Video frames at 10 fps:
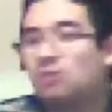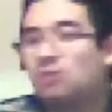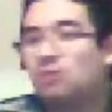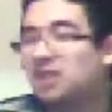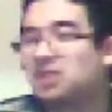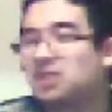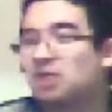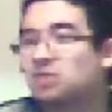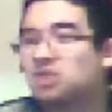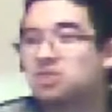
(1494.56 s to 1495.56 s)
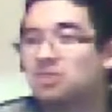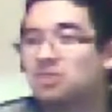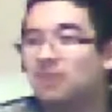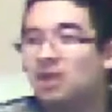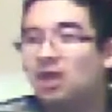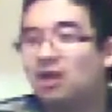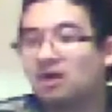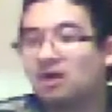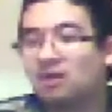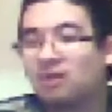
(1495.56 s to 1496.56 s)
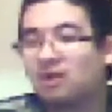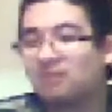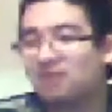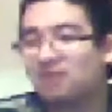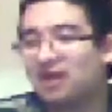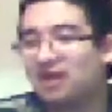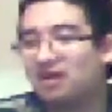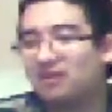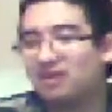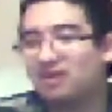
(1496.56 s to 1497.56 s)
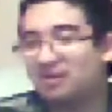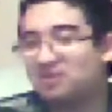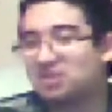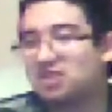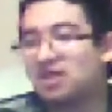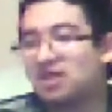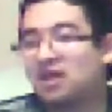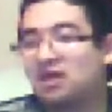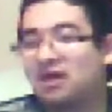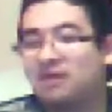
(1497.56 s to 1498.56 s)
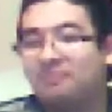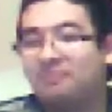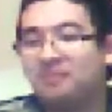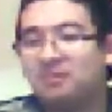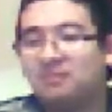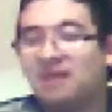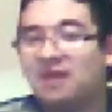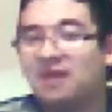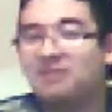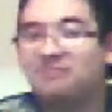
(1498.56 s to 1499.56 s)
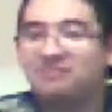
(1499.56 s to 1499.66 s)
weak as hell system?" And uh, when I'm like, when I'm just sitting here like, mate,